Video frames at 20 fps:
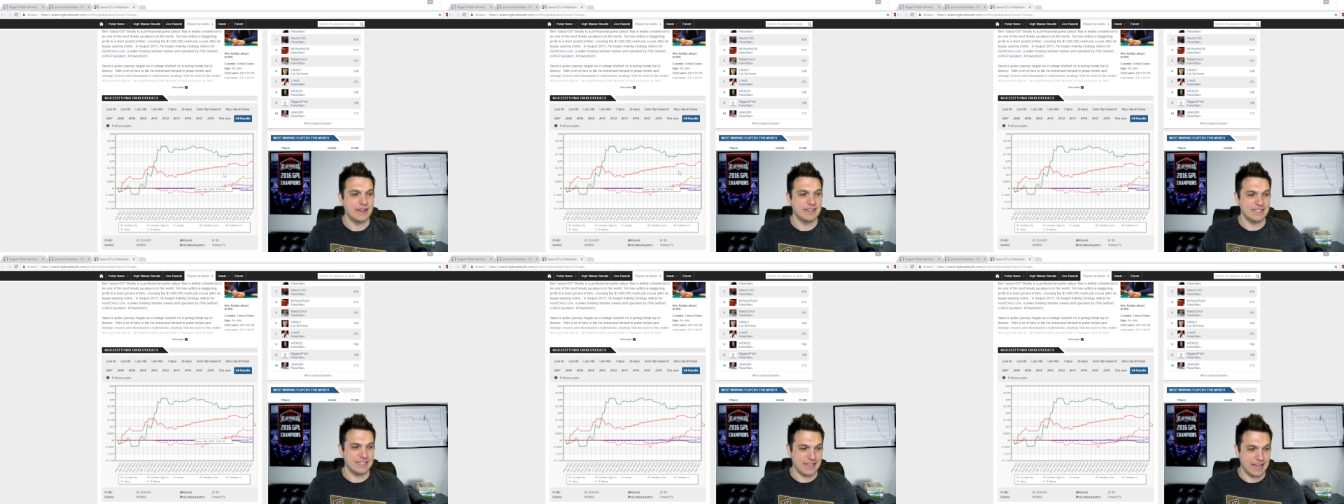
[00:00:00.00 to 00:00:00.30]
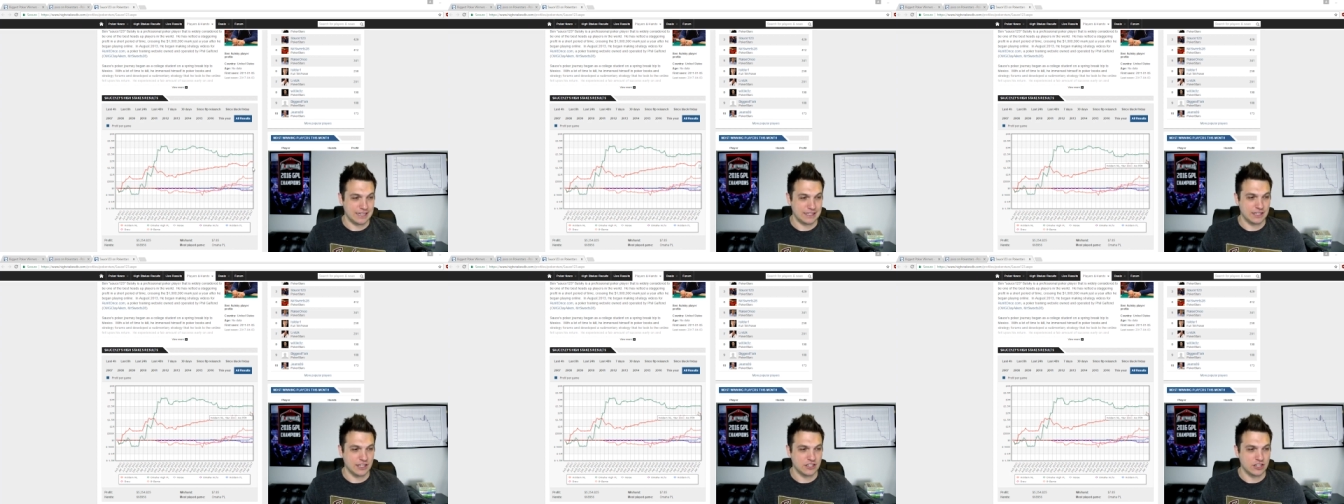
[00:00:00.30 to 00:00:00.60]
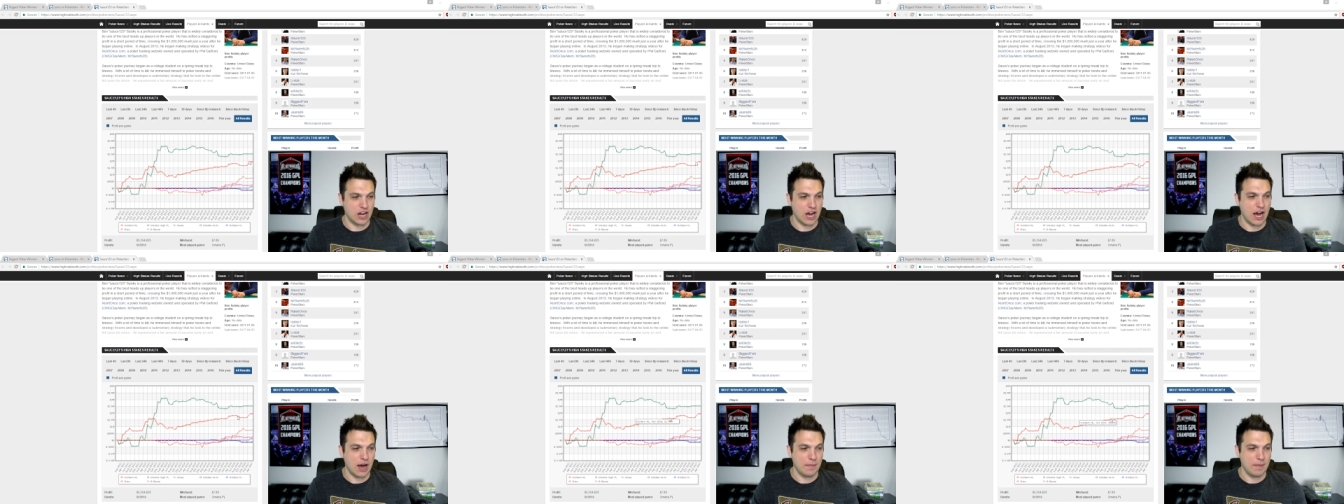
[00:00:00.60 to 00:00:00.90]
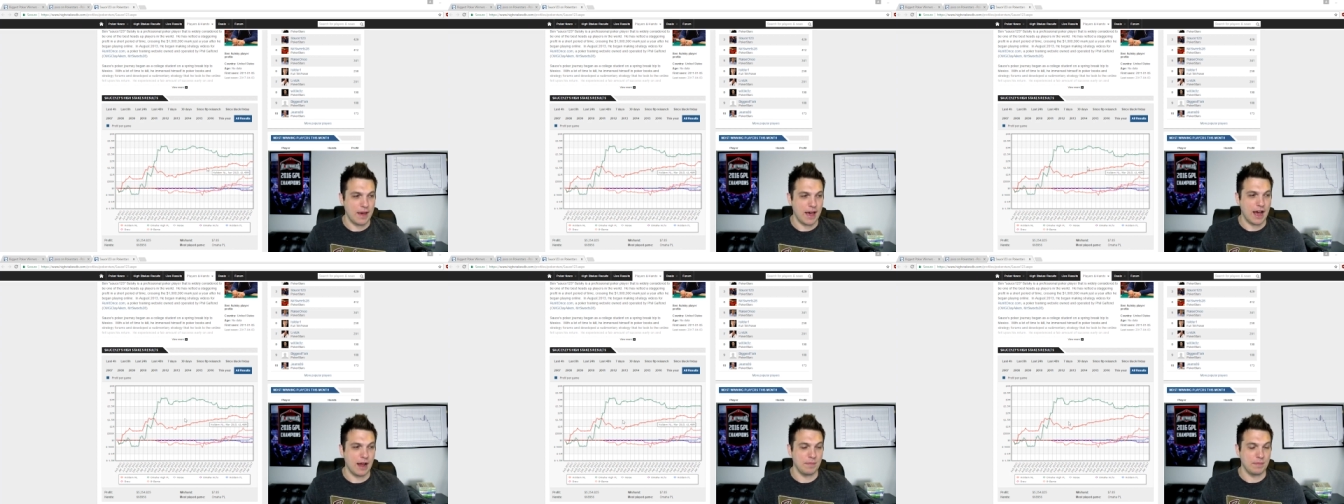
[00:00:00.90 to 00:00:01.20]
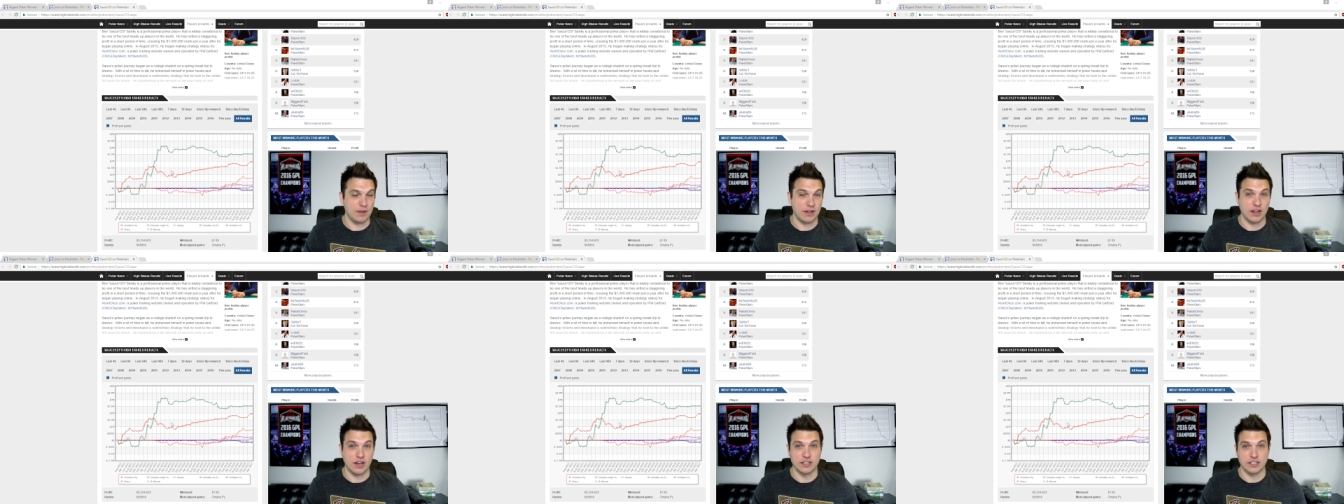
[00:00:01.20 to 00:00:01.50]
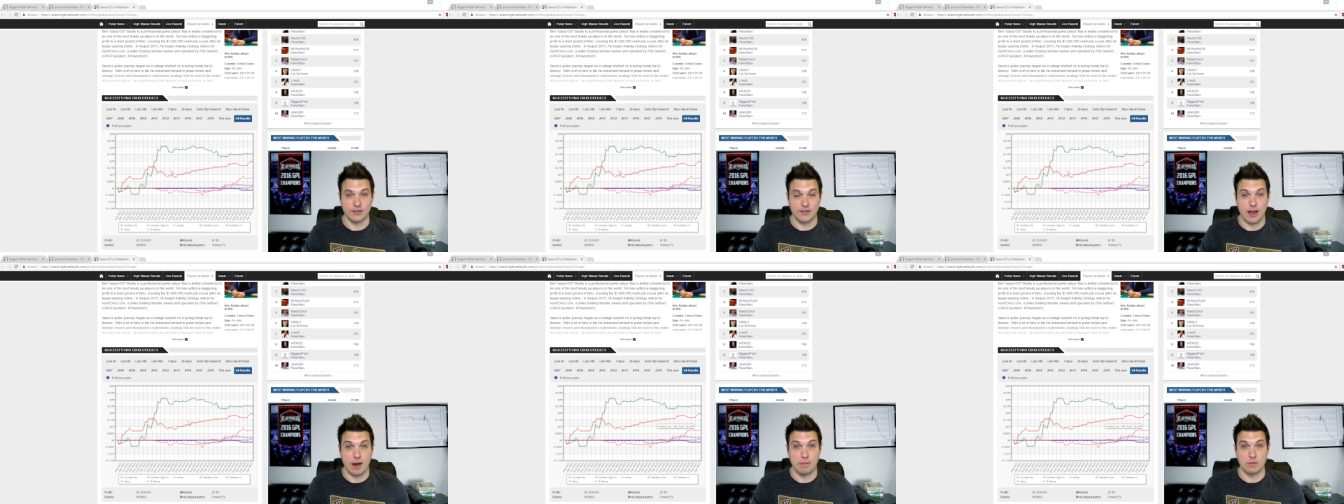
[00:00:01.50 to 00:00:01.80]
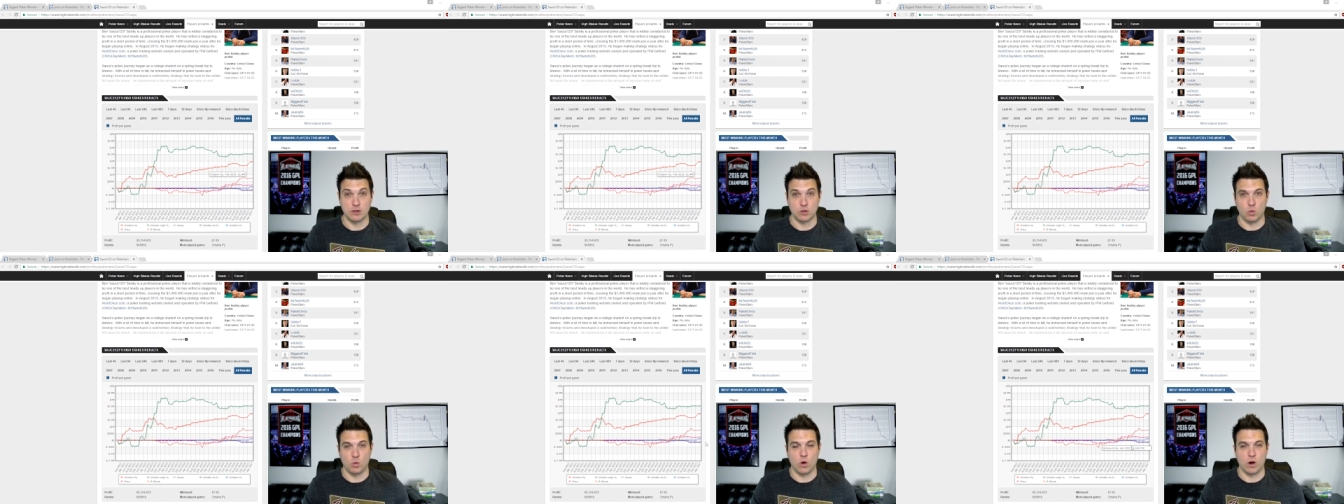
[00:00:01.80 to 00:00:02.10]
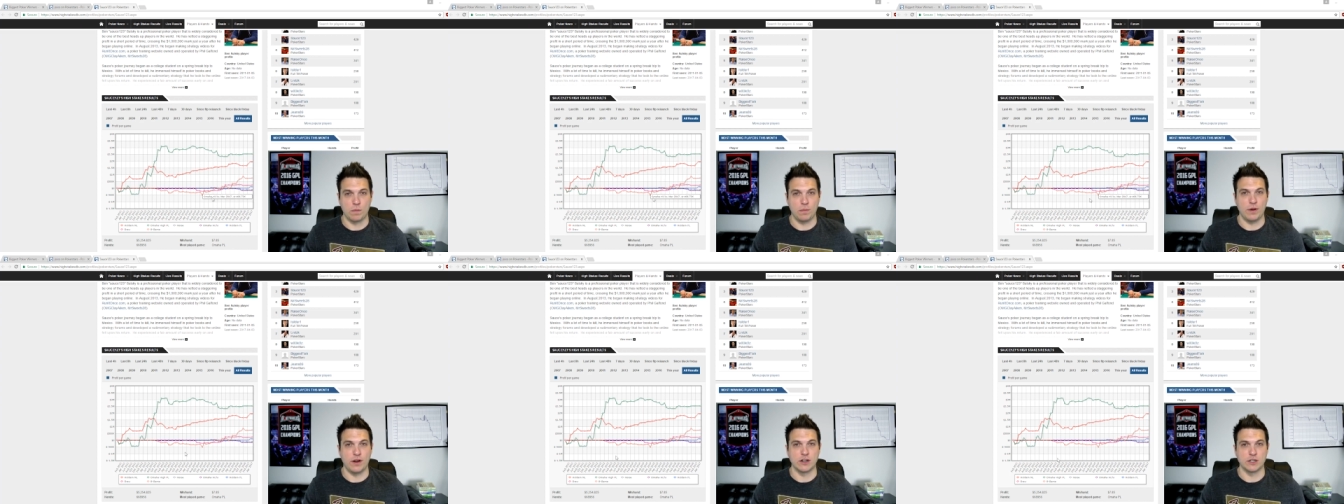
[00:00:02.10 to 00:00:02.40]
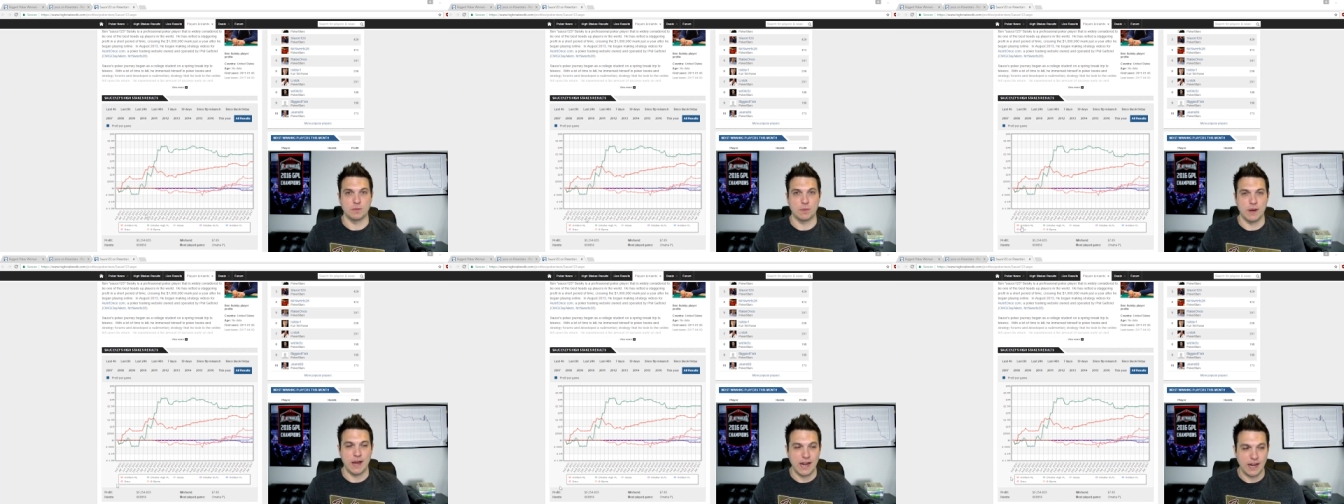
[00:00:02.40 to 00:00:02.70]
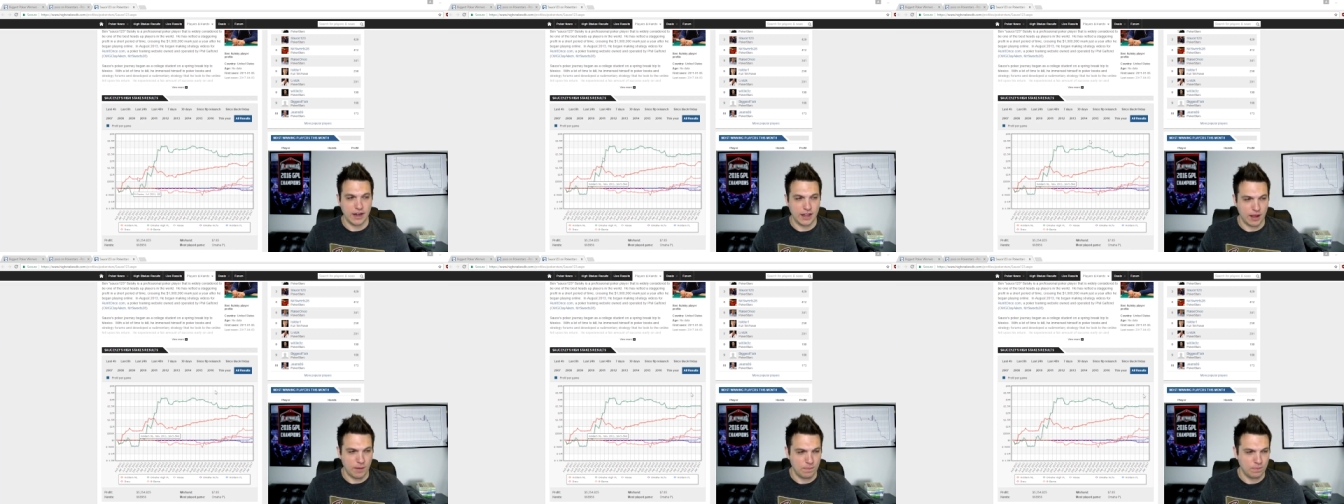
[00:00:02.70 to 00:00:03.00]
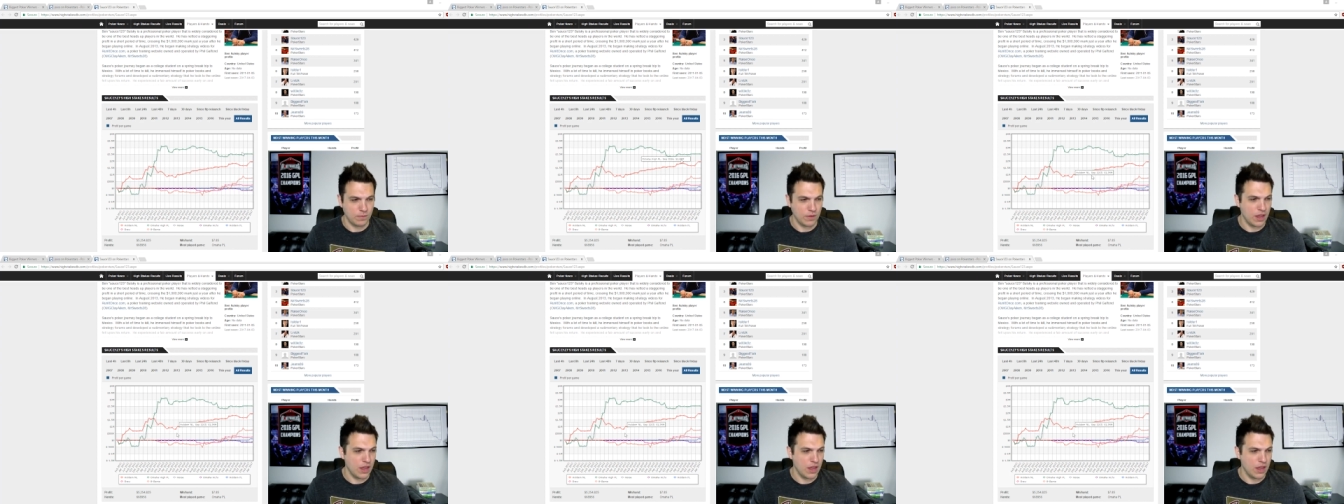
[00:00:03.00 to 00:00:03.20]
to get to the top at because of how much work players put into them.